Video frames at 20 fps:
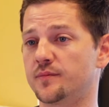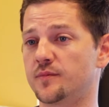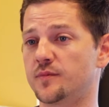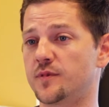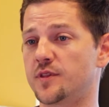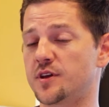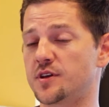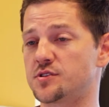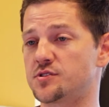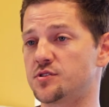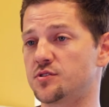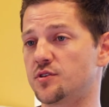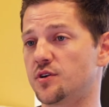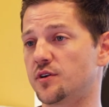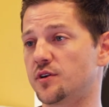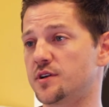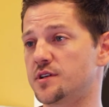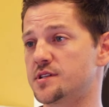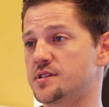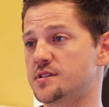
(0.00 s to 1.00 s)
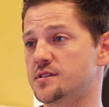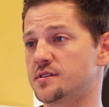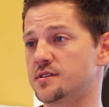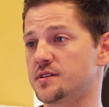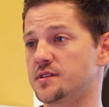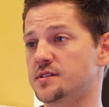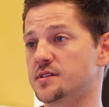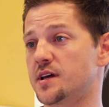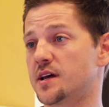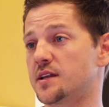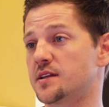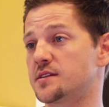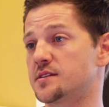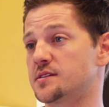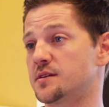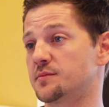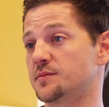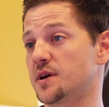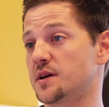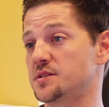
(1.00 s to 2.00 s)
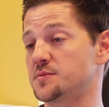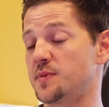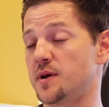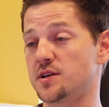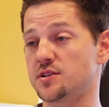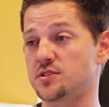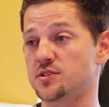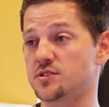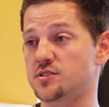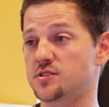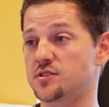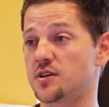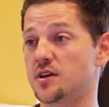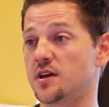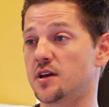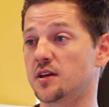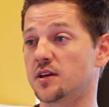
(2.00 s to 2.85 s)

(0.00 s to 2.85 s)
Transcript: Things you notice is that sometimes patients